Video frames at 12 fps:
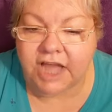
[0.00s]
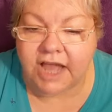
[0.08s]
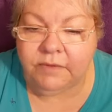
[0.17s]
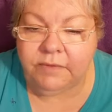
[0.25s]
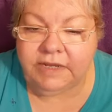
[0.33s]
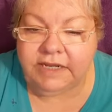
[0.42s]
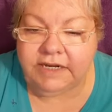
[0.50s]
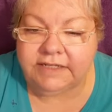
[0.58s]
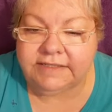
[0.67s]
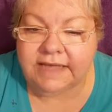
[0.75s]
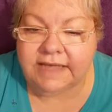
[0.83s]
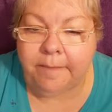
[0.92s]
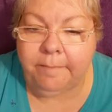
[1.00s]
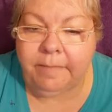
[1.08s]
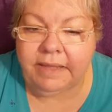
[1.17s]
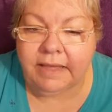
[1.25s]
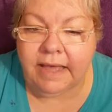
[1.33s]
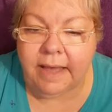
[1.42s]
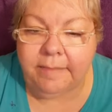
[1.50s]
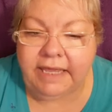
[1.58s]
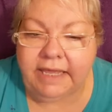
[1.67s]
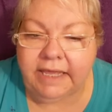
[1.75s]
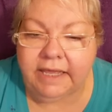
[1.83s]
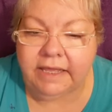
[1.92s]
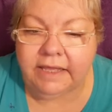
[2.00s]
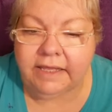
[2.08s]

Halloween is coming.